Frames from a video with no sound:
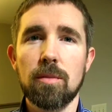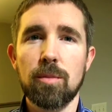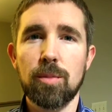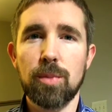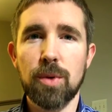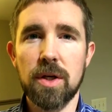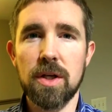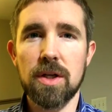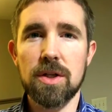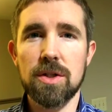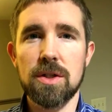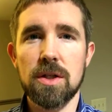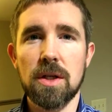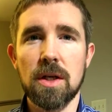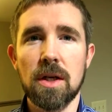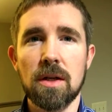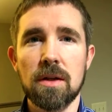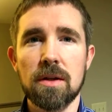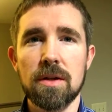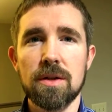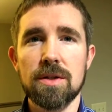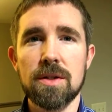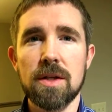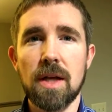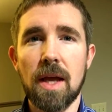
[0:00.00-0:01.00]
British
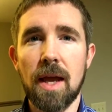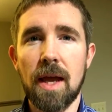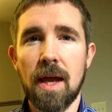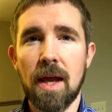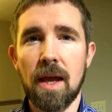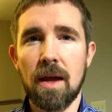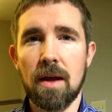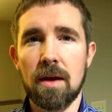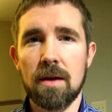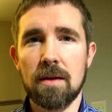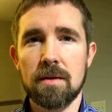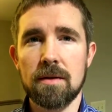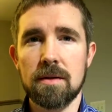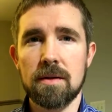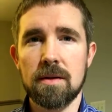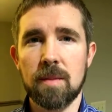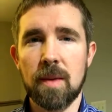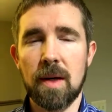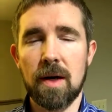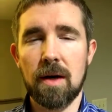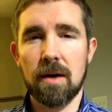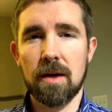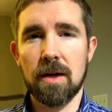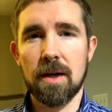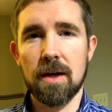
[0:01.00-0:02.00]
English and
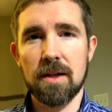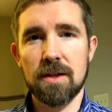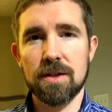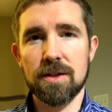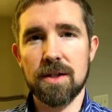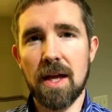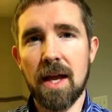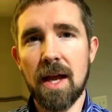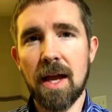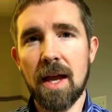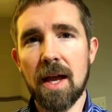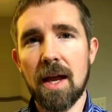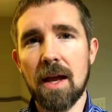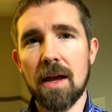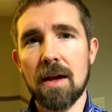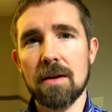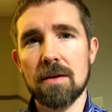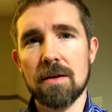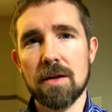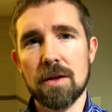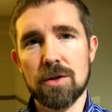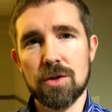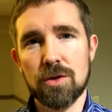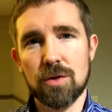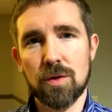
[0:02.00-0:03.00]
American English
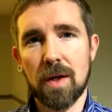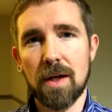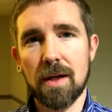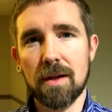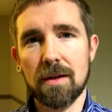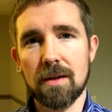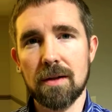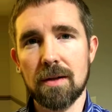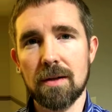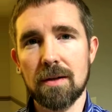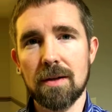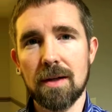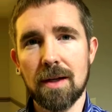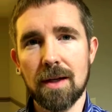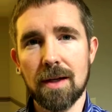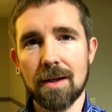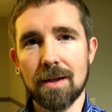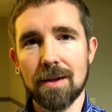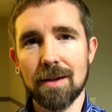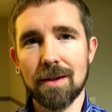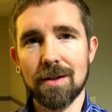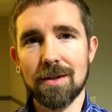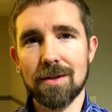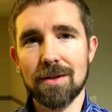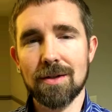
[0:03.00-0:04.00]
and Australian
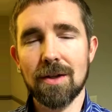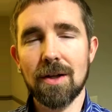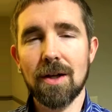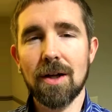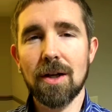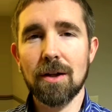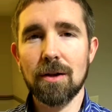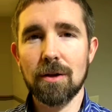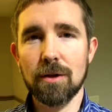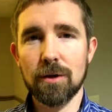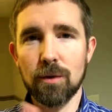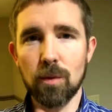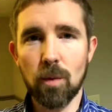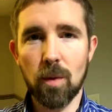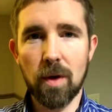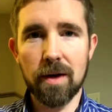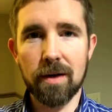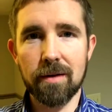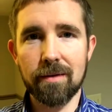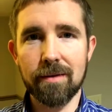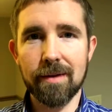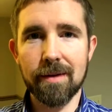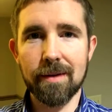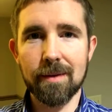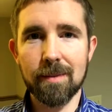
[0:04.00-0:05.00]
English. Learn one
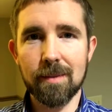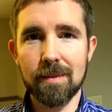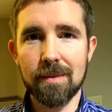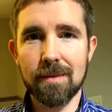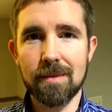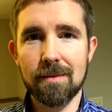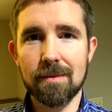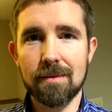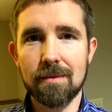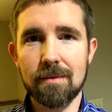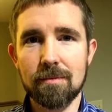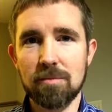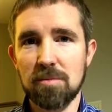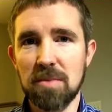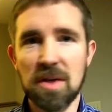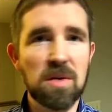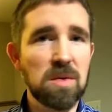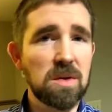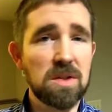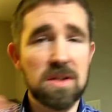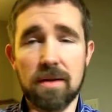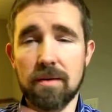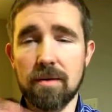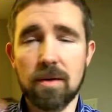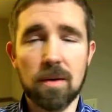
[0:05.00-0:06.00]
of them. Pick
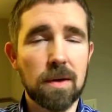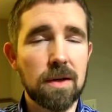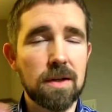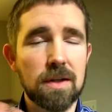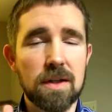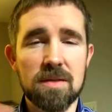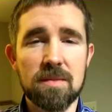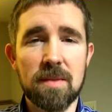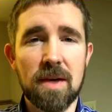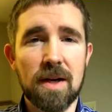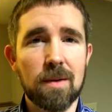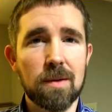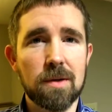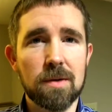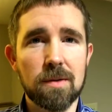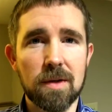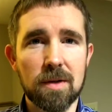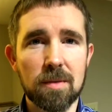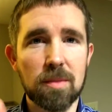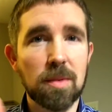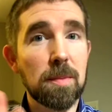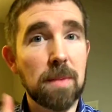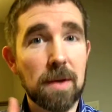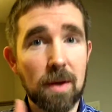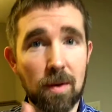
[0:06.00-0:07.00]
whichever one. Doesn't matter which one,
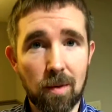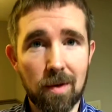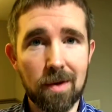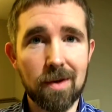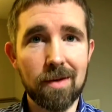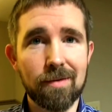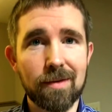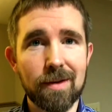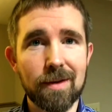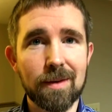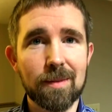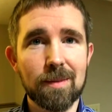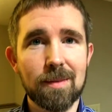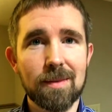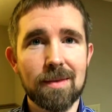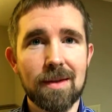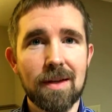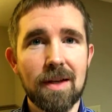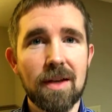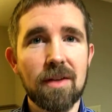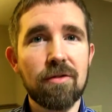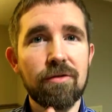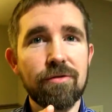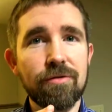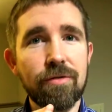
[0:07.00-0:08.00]
but pick one of them.
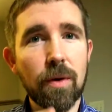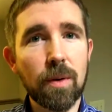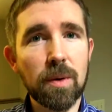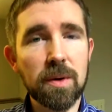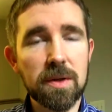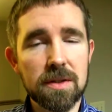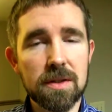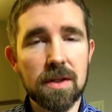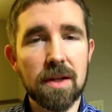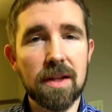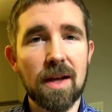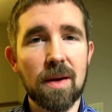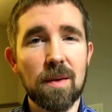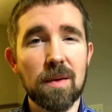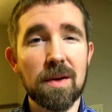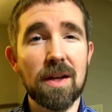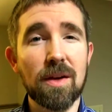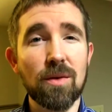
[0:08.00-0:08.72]
Focus on that one.